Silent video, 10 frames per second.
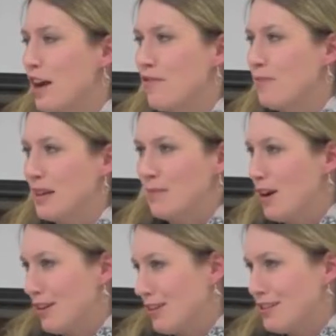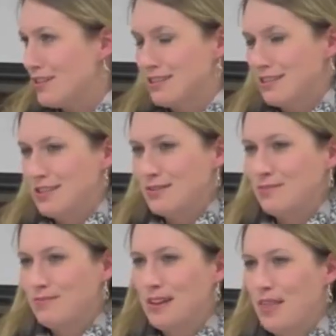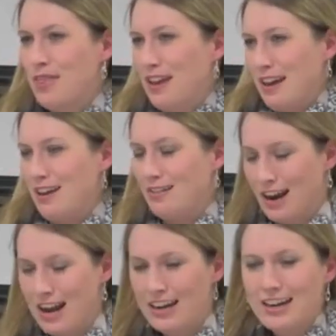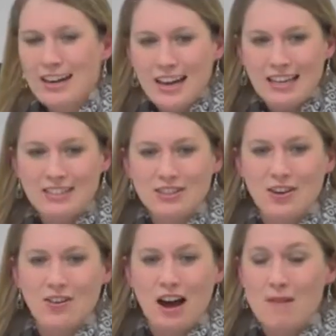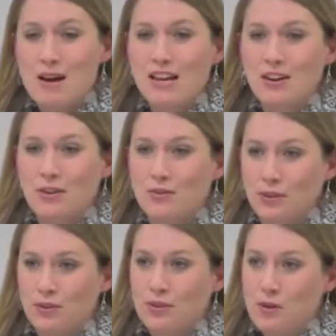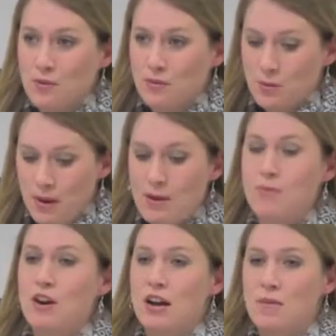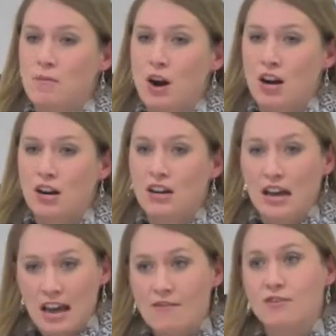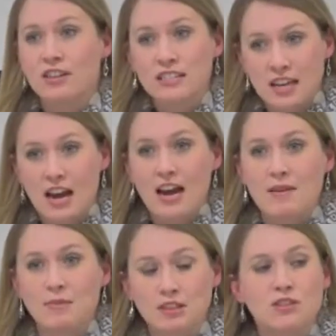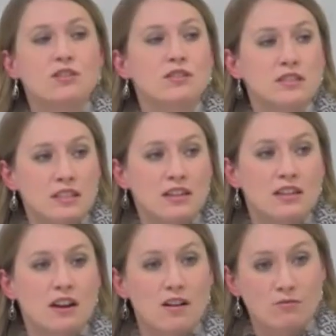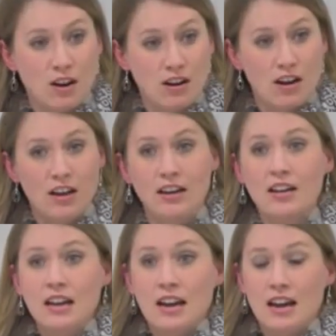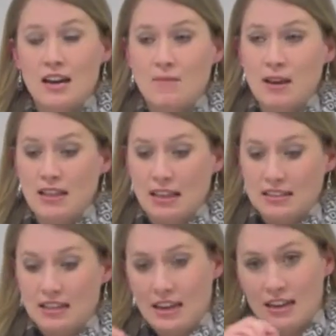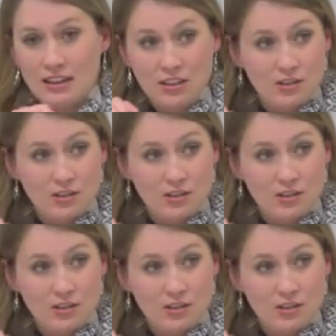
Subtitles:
drive me bonkers. It's just a thing, right? And so I might go through the paper and mark every time the student did a run-on, and then say,